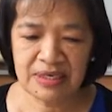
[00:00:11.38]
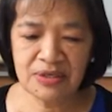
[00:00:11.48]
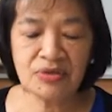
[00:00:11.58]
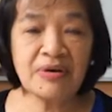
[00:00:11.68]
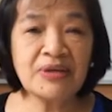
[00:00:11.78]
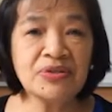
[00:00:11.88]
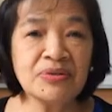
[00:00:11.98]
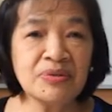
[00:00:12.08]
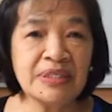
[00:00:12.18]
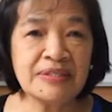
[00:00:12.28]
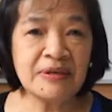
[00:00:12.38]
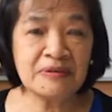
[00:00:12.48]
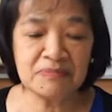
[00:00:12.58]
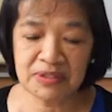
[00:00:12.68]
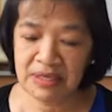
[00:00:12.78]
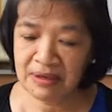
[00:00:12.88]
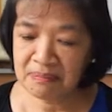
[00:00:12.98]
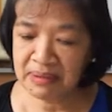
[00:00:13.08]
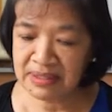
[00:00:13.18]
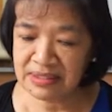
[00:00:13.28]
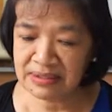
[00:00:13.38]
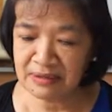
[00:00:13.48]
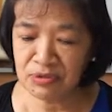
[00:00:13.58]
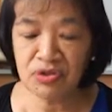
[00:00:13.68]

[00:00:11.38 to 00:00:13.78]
Introduction to the Psalms. By this time,